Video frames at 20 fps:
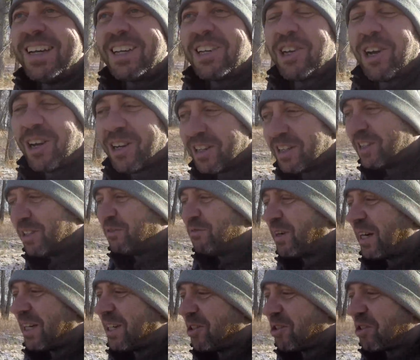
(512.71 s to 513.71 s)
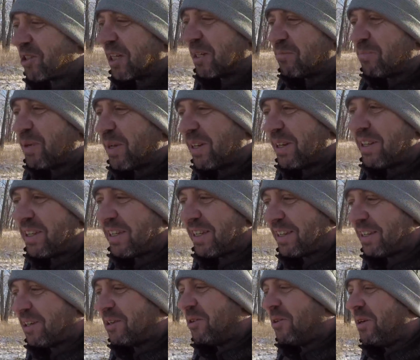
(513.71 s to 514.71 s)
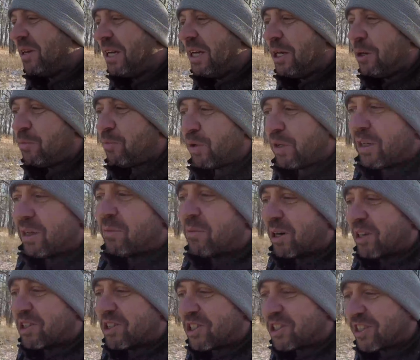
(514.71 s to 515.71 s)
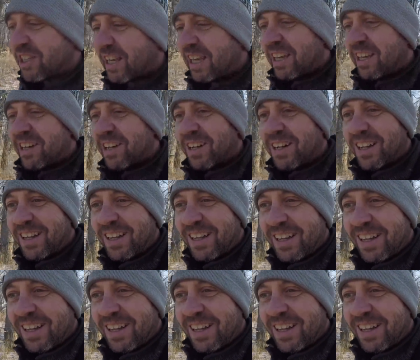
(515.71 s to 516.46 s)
calling the fighters up, you know, putting them on the scale